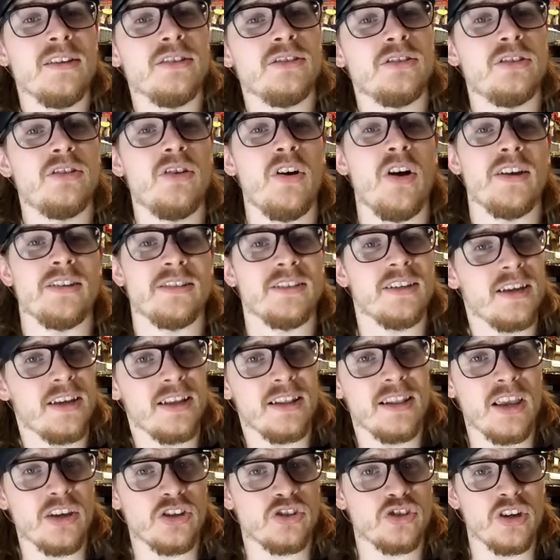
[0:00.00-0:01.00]
So guys,
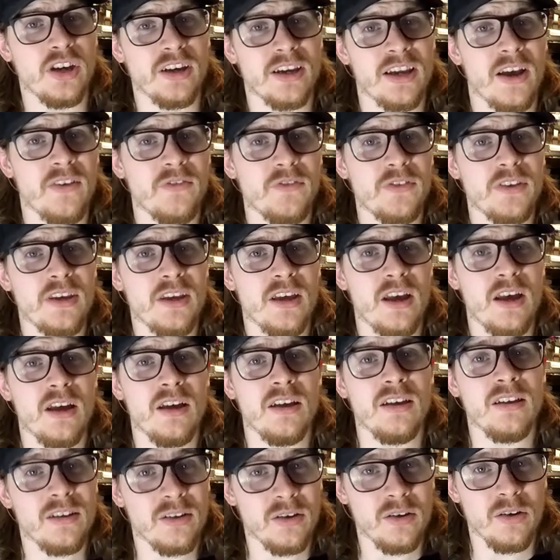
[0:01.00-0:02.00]
let's check out the uh,
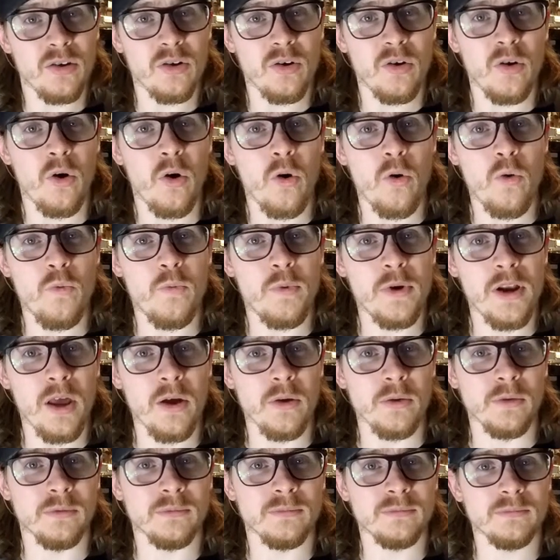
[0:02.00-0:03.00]

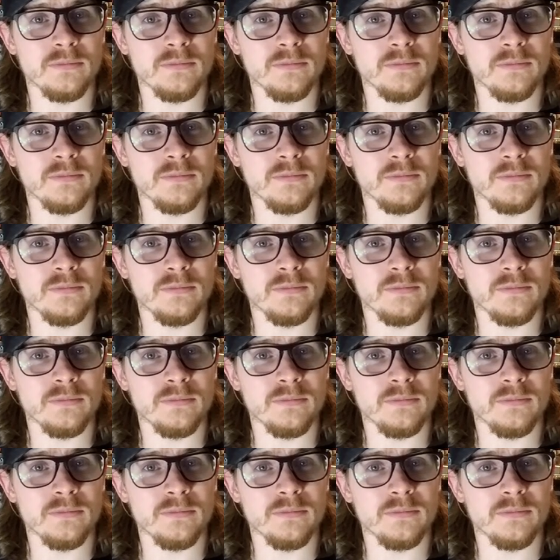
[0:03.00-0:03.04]
below.